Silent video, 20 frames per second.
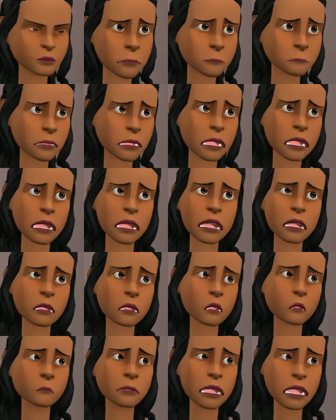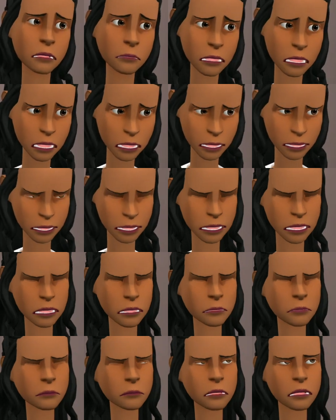Please don't make me
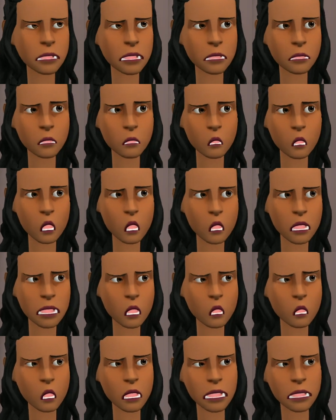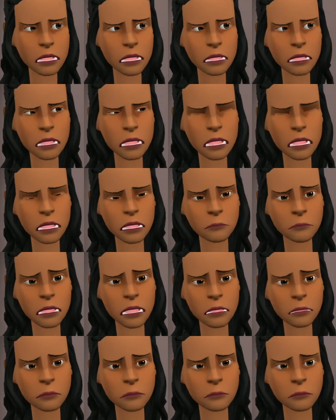sad, I don't want you to get angry at me.